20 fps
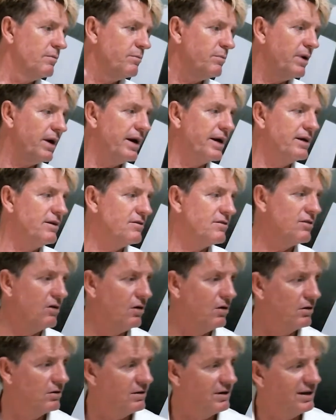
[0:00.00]
paint
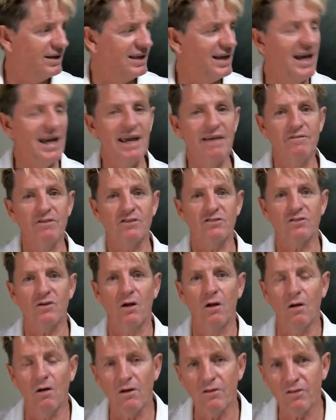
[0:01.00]
on canvas
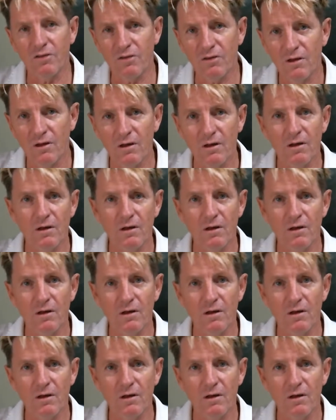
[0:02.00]
cloth.